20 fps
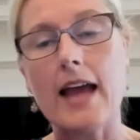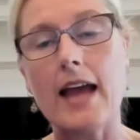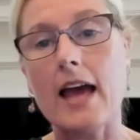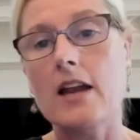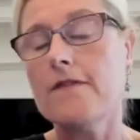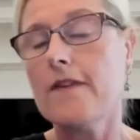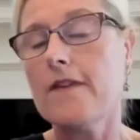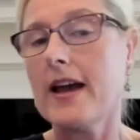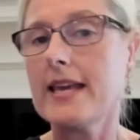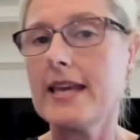And
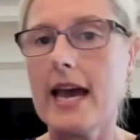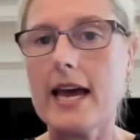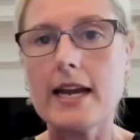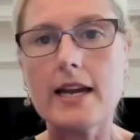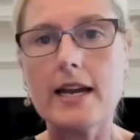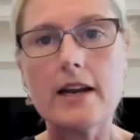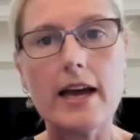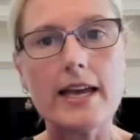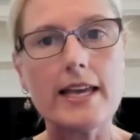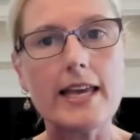if I get
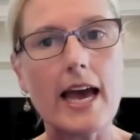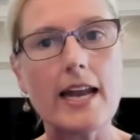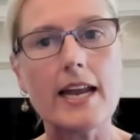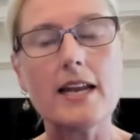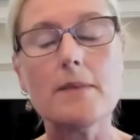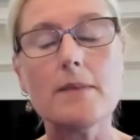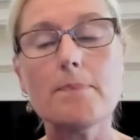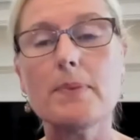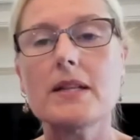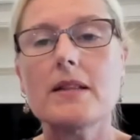in, I get
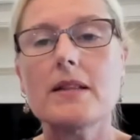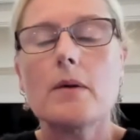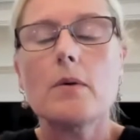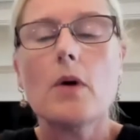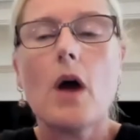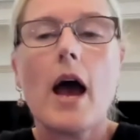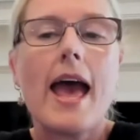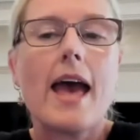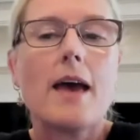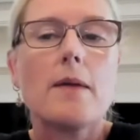in. But
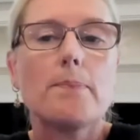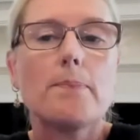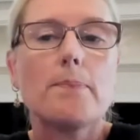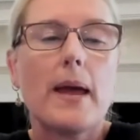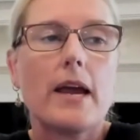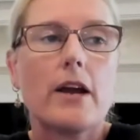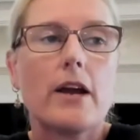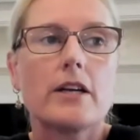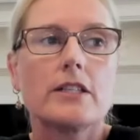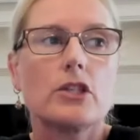I had
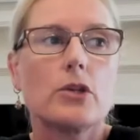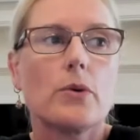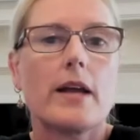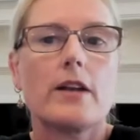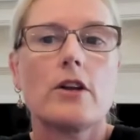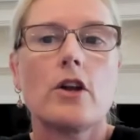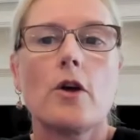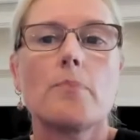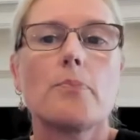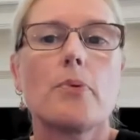parents who had
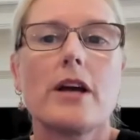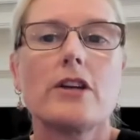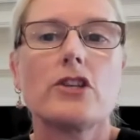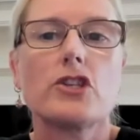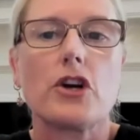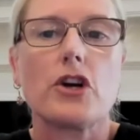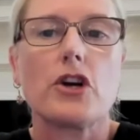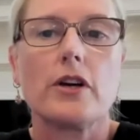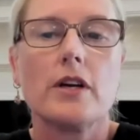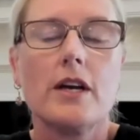no
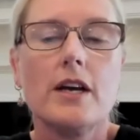pressure.